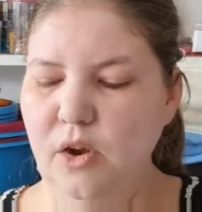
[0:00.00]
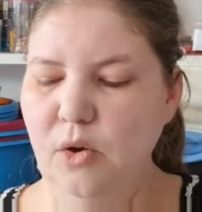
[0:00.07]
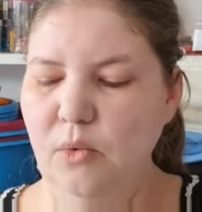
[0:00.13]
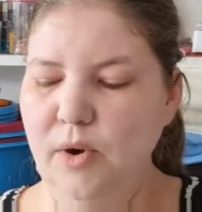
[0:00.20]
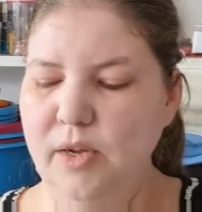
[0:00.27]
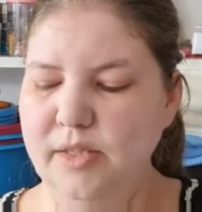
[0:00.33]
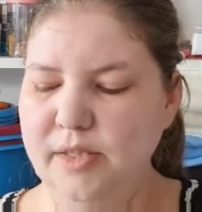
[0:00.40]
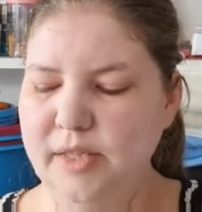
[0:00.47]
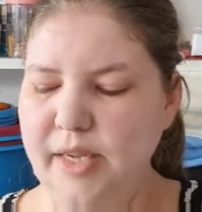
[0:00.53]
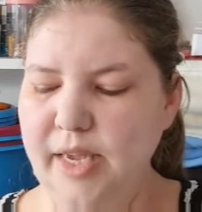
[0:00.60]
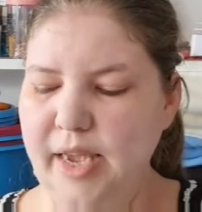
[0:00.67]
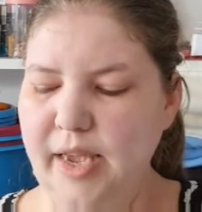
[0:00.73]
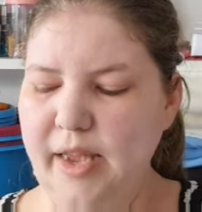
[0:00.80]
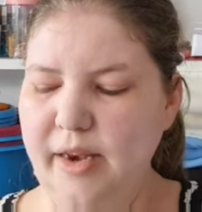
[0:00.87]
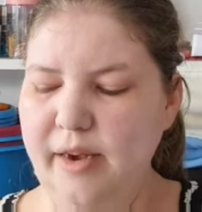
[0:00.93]
Once
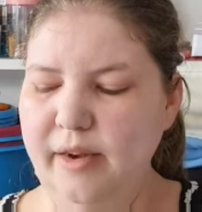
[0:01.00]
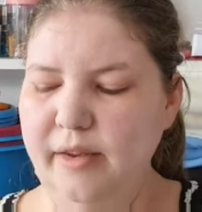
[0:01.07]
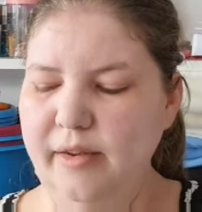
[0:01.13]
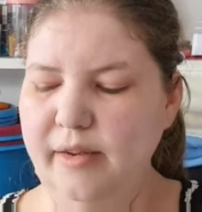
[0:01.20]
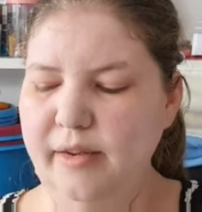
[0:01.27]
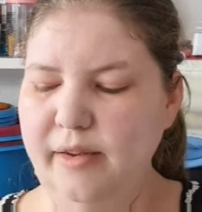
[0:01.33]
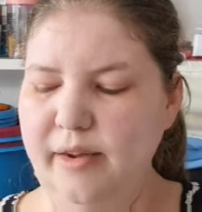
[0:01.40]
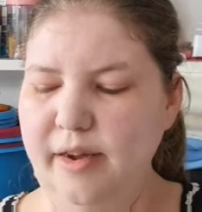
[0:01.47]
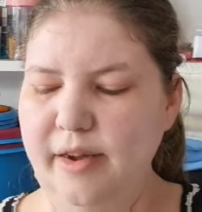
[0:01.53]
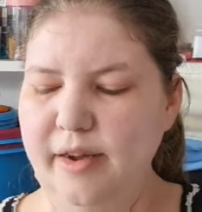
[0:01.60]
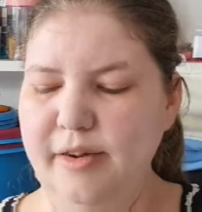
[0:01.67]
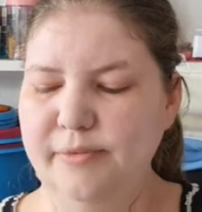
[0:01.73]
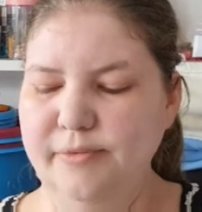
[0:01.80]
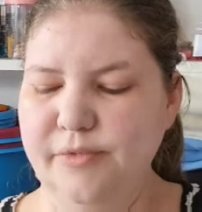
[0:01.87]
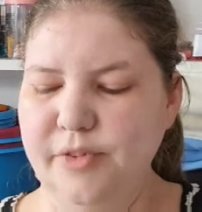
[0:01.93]
again,
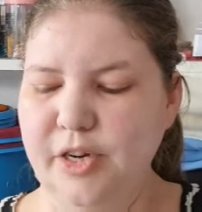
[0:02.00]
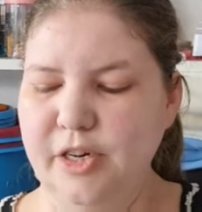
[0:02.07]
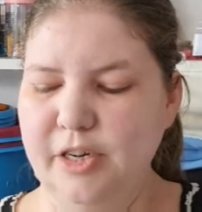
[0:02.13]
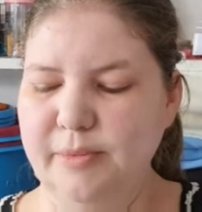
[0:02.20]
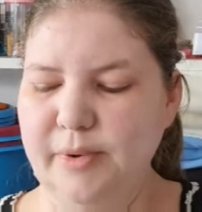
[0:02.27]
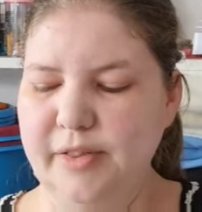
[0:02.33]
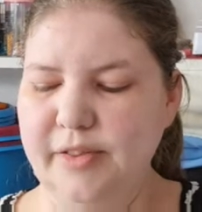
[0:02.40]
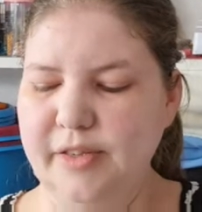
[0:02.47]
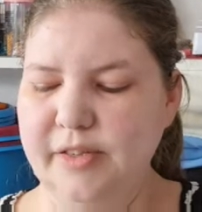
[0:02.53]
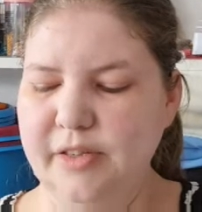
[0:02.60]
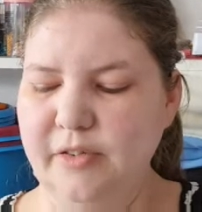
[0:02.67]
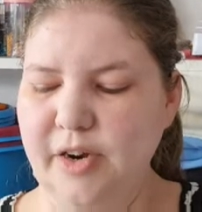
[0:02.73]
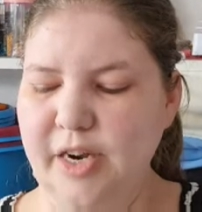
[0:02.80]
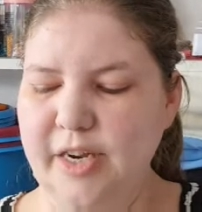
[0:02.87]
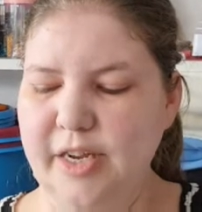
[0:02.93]
talked about this
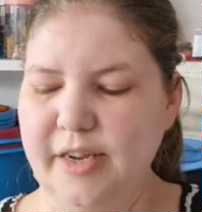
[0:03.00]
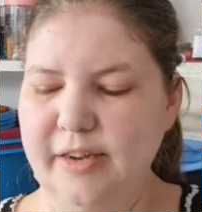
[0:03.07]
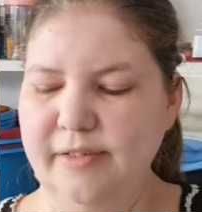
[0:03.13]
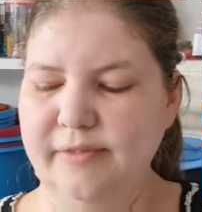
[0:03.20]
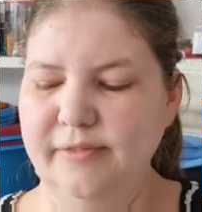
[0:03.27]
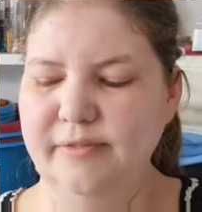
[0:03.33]
already.